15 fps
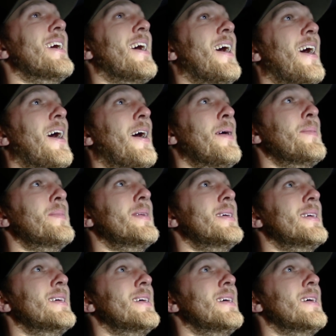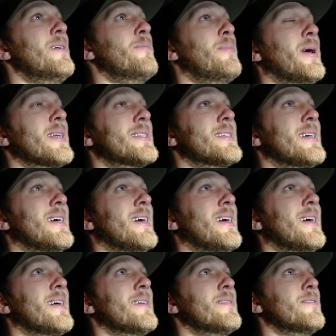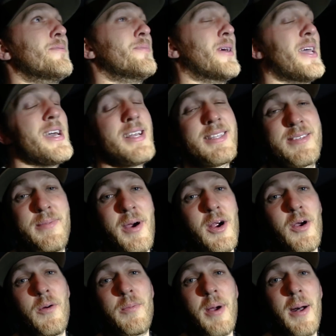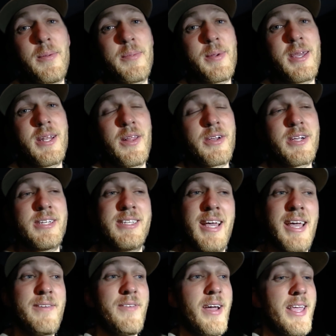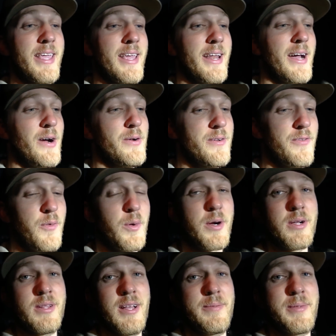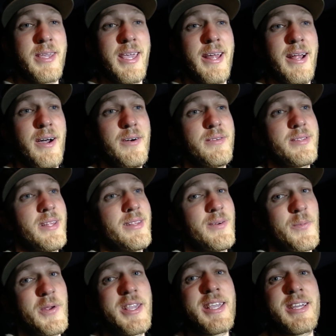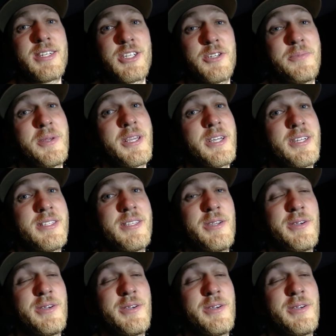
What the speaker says: But yeah, tomorrow will probably be another good day if I can get out, if work will let me get out, and then the weekend should be good